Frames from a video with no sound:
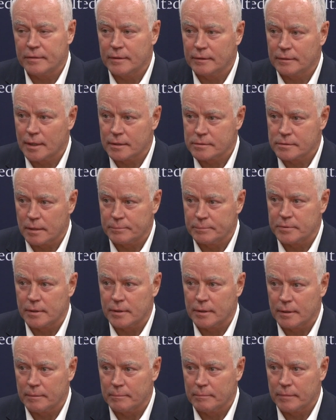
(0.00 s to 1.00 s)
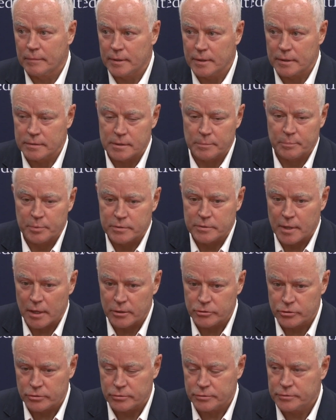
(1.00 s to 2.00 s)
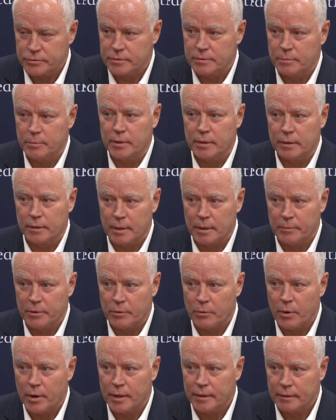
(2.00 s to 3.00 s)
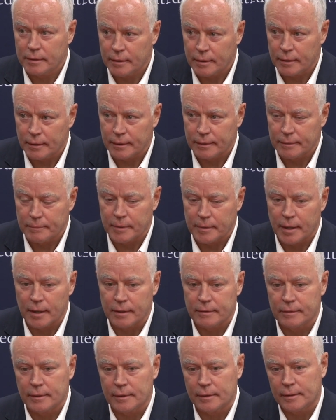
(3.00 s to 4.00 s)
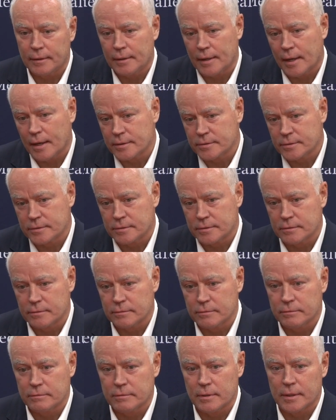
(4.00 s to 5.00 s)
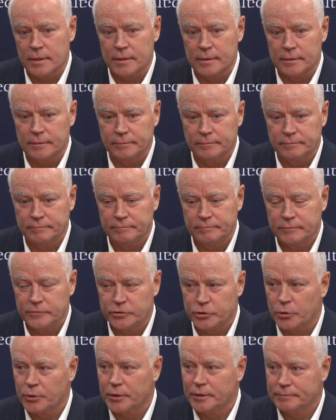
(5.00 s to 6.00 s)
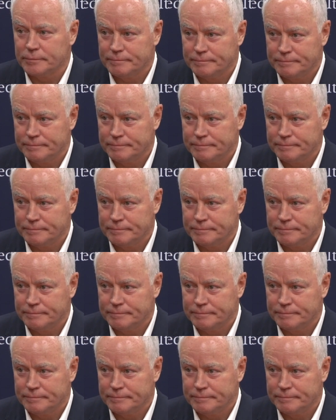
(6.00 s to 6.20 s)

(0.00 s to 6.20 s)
think that's up to him. He has the potential to be a number one, and I think he has to show it.